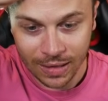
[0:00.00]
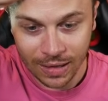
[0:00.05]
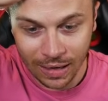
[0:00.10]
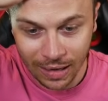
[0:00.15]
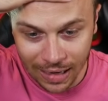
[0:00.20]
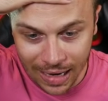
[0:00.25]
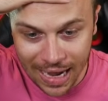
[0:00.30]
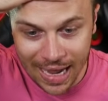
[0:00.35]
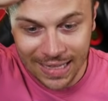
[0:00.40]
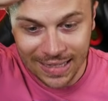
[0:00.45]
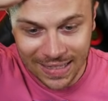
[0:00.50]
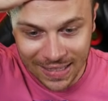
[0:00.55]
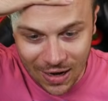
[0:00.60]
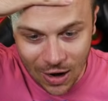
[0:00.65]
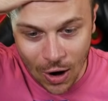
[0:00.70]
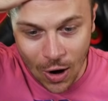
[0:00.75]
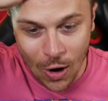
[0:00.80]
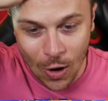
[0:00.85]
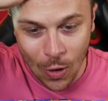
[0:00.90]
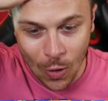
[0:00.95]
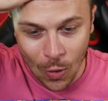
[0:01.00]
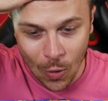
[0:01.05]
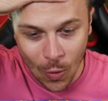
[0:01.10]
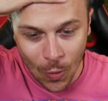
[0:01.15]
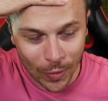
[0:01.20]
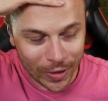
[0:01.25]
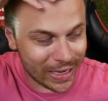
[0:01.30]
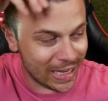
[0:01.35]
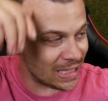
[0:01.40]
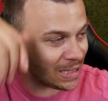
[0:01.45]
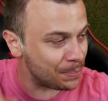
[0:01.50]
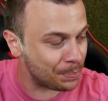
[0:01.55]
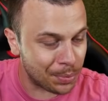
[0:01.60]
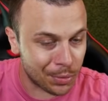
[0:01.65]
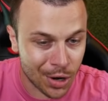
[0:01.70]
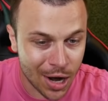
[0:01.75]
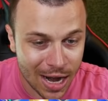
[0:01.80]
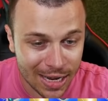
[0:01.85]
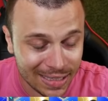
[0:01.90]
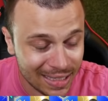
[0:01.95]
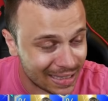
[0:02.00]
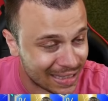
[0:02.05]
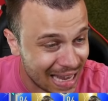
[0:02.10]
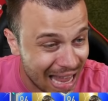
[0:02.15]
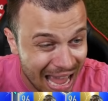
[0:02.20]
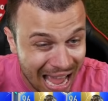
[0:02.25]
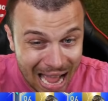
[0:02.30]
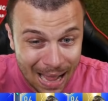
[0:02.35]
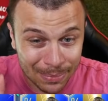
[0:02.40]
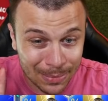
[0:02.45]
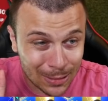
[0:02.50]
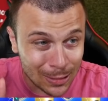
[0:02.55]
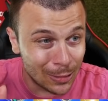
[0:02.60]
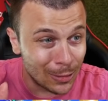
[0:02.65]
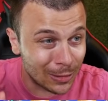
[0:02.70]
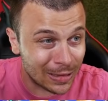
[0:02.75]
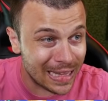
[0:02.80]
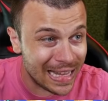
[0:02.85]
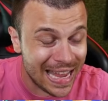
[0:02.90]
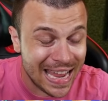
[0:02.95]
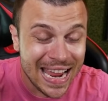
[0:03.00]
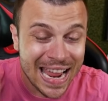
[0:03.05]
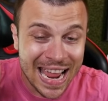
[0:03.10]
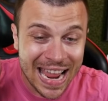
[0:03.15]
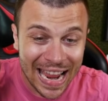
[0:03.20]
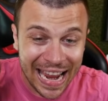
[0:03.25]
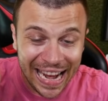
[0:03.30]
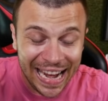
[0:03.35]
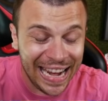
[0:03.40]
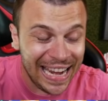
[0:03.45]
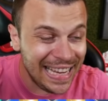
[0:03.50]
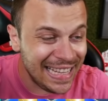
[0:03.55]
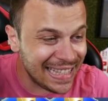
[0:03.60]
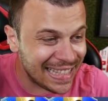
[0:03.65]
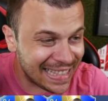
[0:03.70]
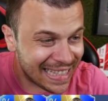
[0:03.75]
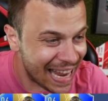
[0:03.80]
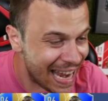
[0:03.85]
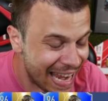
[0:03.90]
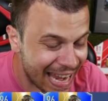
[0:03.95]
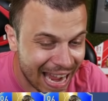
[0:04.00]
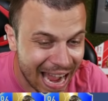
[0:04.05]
Let's go. His price is absolutely insane,